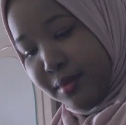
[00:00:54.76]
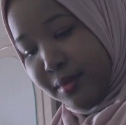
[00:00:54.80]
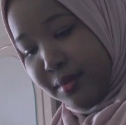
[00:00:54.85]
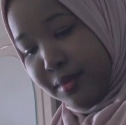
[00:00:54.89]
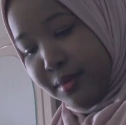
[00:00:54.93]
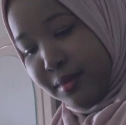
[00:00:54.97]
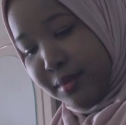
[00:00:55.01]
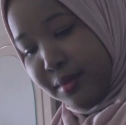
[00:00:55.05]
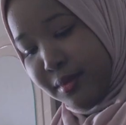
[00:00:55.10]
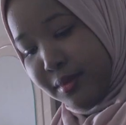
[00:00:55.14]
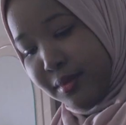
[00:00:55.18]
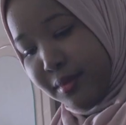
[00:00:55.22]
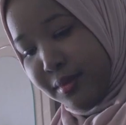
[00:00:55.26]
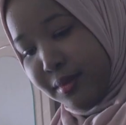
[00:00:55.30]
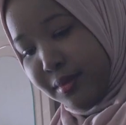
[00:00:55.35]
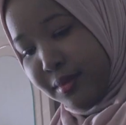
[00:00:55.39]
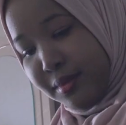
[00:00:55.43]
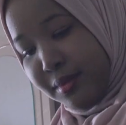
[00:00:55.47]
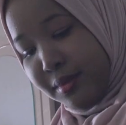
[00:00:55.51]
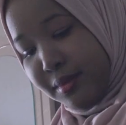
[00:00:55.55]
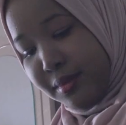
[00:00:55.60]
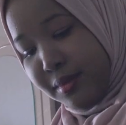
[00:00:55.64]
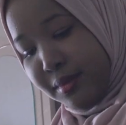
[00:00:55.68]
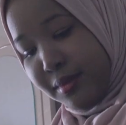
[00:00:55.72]

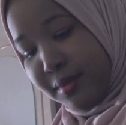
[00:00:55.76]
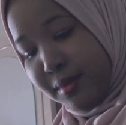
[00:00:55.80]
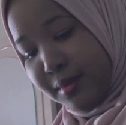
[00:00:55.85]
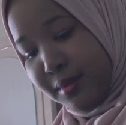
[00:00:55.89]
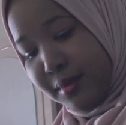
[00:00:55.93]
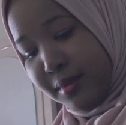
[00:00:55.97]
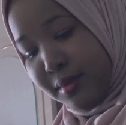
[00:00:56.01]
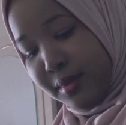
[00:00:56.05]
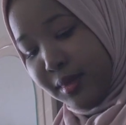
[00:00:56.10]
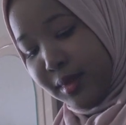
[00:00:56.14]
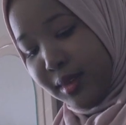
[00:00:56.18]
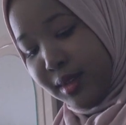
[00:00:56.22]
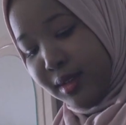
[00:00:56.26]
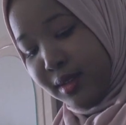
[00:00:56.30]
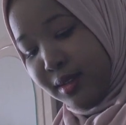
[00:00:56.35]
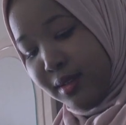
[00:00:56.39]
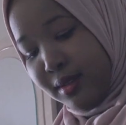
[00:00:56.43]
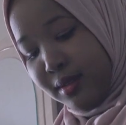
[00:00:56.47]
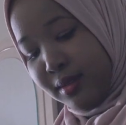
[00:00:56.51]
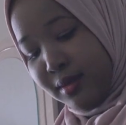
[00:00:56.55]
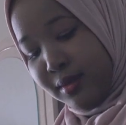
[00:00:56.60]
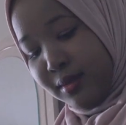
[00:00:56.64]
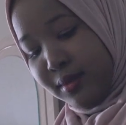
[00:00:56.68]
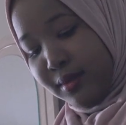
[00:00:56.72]

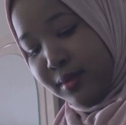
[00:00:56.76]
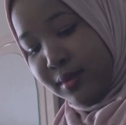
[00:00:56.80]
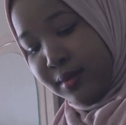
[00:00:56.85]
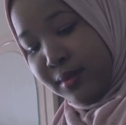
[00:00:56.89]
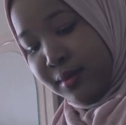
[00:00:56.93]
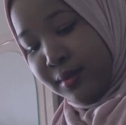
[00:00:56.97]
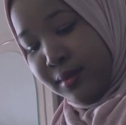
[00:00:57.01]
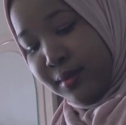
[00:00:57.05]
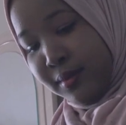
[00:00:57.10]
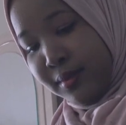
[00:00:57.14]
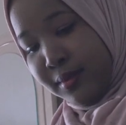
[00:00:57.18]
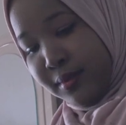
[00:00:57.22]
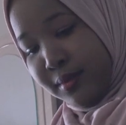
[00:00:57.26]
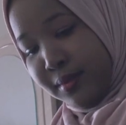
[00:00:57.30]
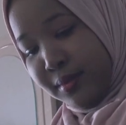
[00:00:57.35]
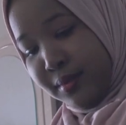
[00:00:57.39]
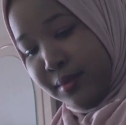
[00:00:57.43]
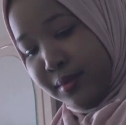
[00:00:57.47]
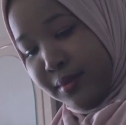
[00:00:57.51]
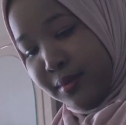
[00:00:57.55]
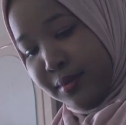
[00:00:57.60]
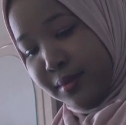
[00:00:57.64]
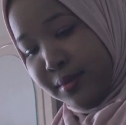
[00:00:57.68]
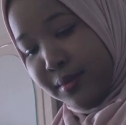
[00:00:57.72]

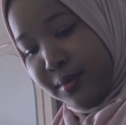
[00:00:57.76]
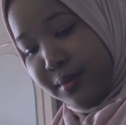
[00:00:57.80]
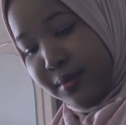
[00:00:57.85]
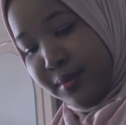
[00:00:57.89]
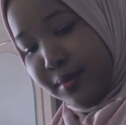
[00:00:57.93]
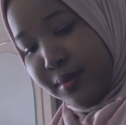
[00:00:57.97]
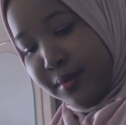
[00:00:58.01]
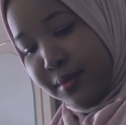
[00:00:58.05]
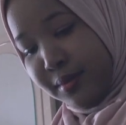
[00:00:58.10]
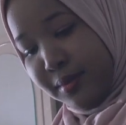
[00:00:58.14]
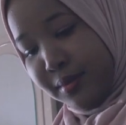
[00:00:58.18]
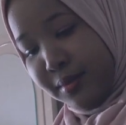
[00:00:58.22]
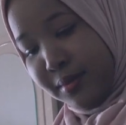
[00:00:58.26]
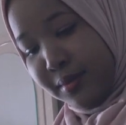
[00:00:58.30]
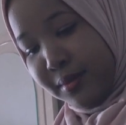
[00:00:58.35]
(no one is talking)